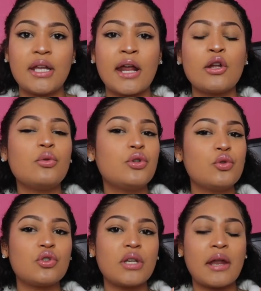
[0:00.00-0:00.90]
And I know
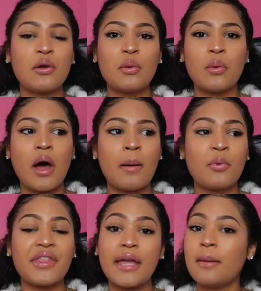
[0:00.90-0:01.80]
usually, I know
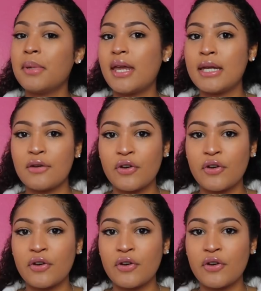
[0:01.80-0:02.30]
with AMP and